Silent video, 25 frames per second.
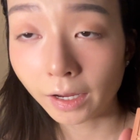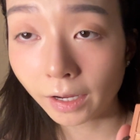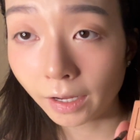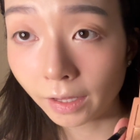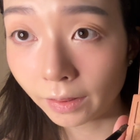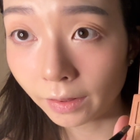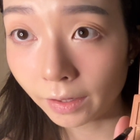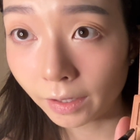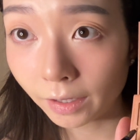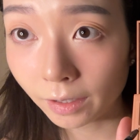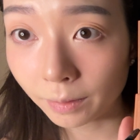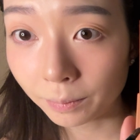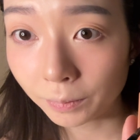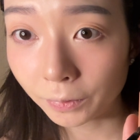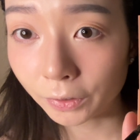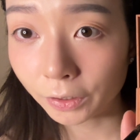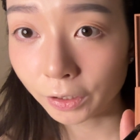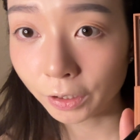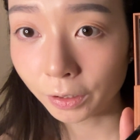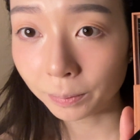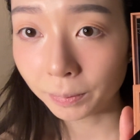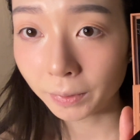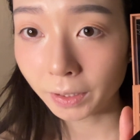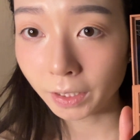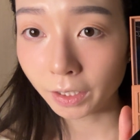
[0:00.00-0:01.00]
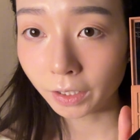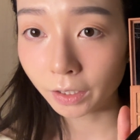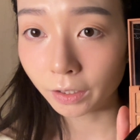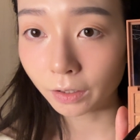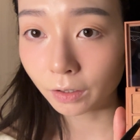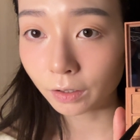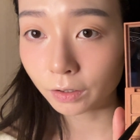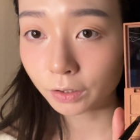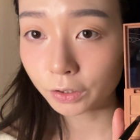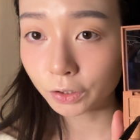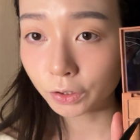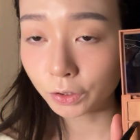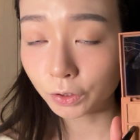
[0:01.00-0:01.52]
And then I'm going to be
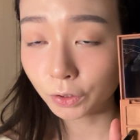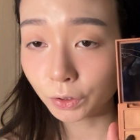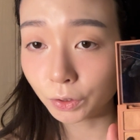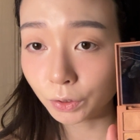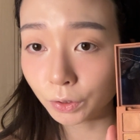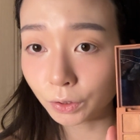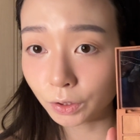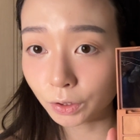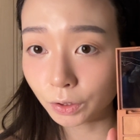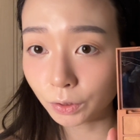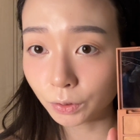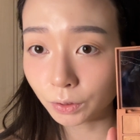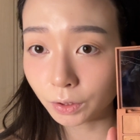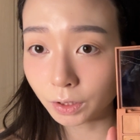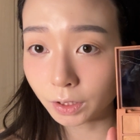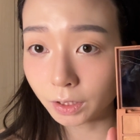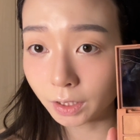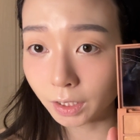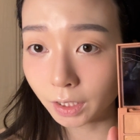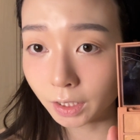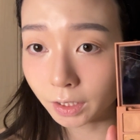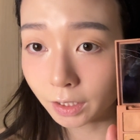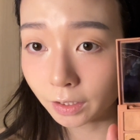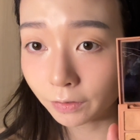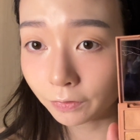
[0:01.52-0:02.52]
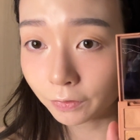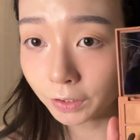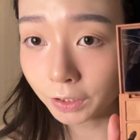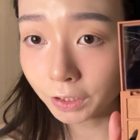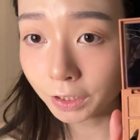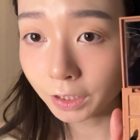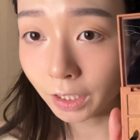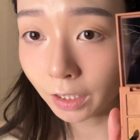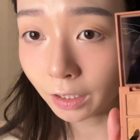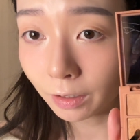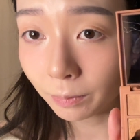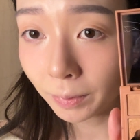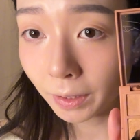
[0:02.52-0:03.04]
also using a different
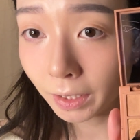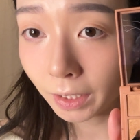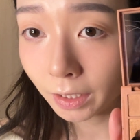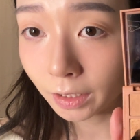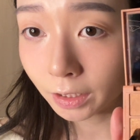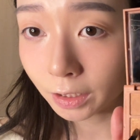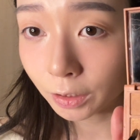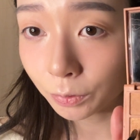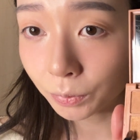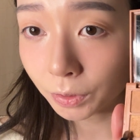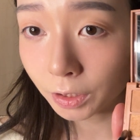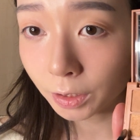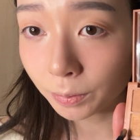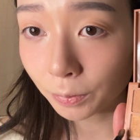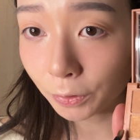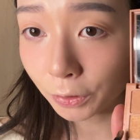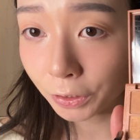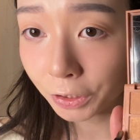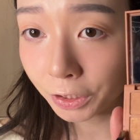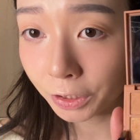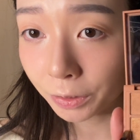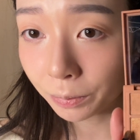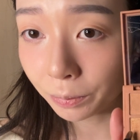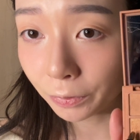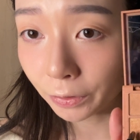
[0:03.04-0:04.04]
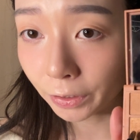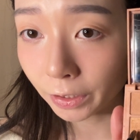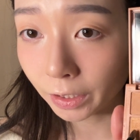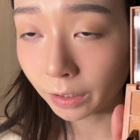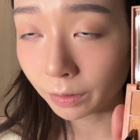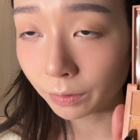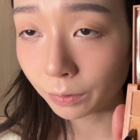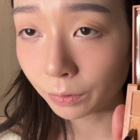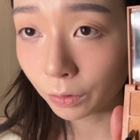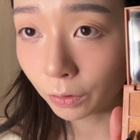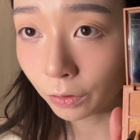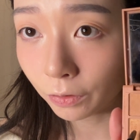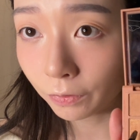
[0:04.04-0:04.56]
shade of pink. This one's more shimmery. I
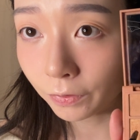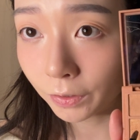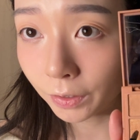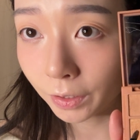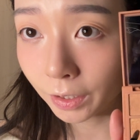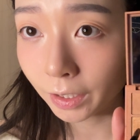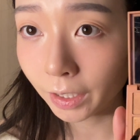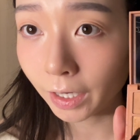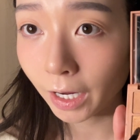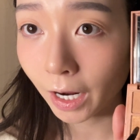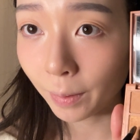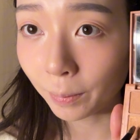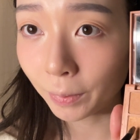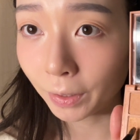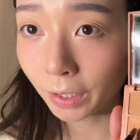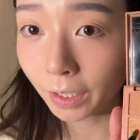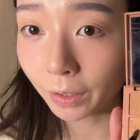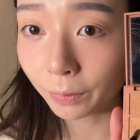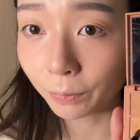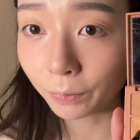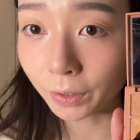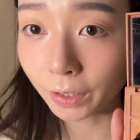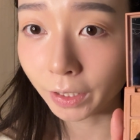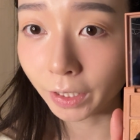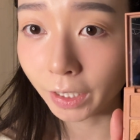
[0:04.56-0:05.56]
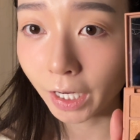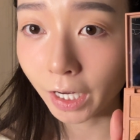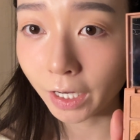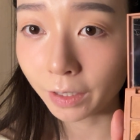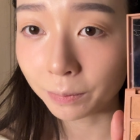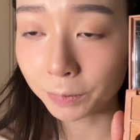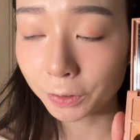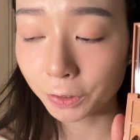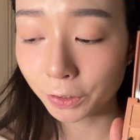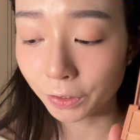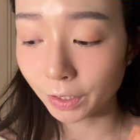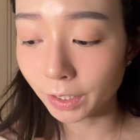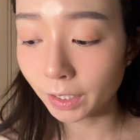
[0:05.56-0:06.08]
don't know if the camera can really
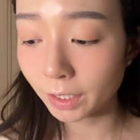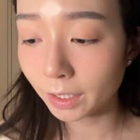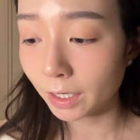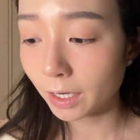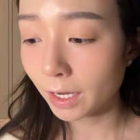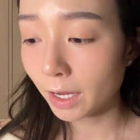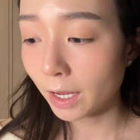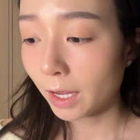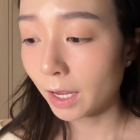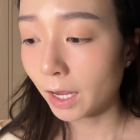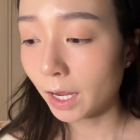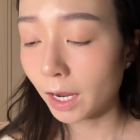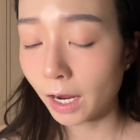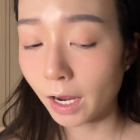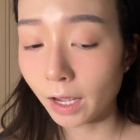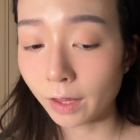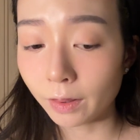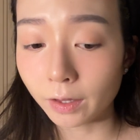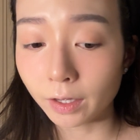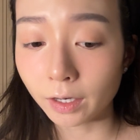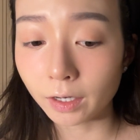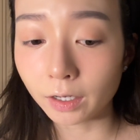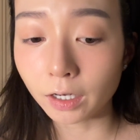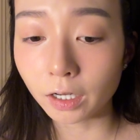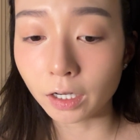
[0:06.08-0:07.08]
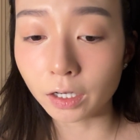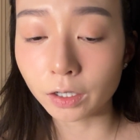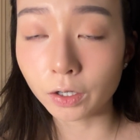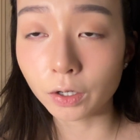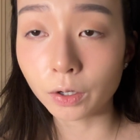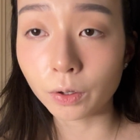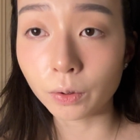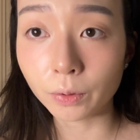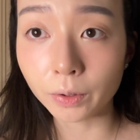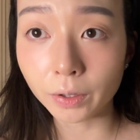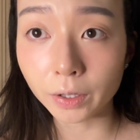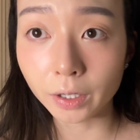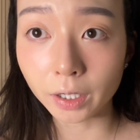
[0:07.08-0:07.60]
capture it. And then
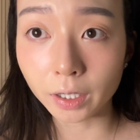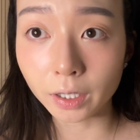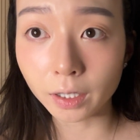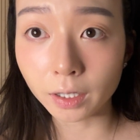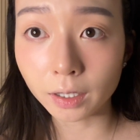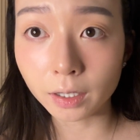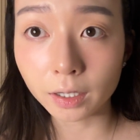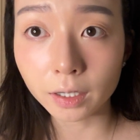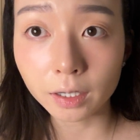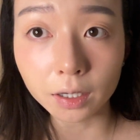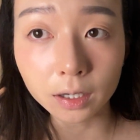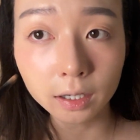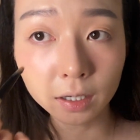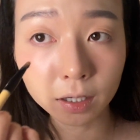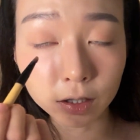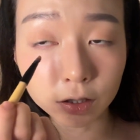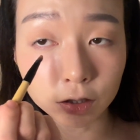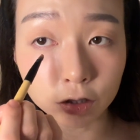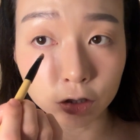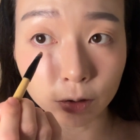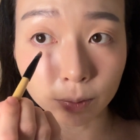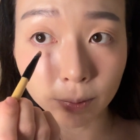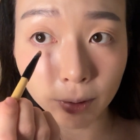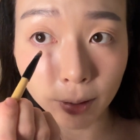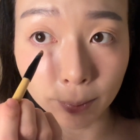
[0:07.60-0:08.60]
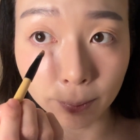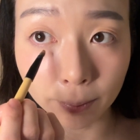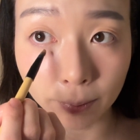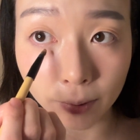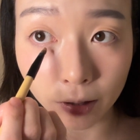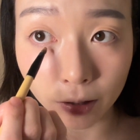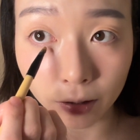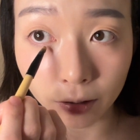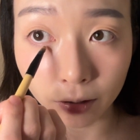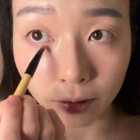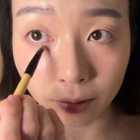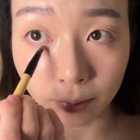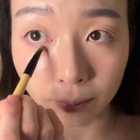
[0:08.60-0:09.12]
going into my
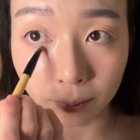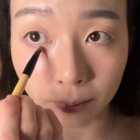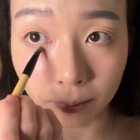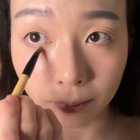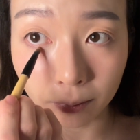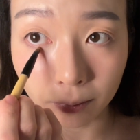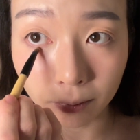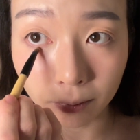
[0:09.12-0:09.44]
bottom,